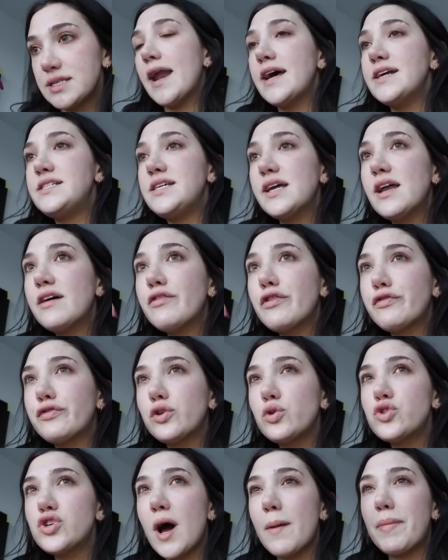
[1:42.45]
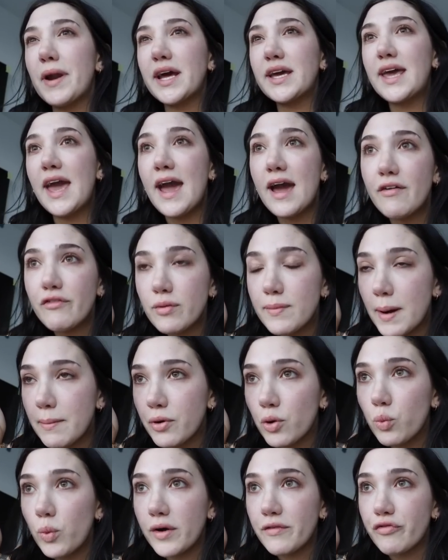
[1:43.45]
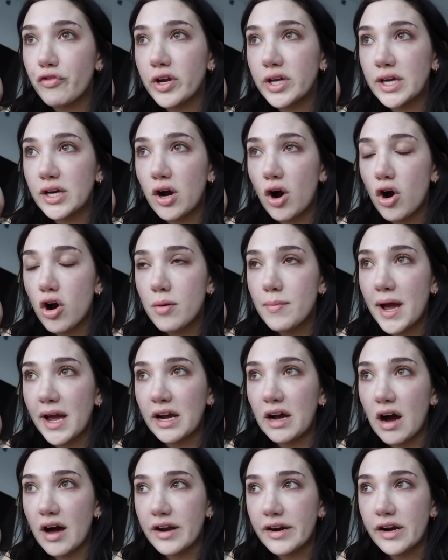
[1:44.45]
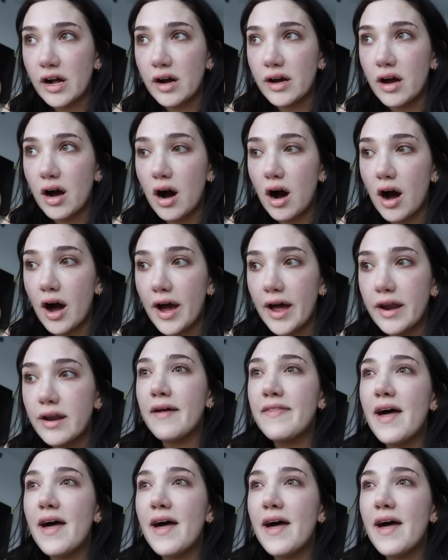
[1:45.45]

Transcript: And I did have a flu shot, but I can't remember what freaking arm I got it on.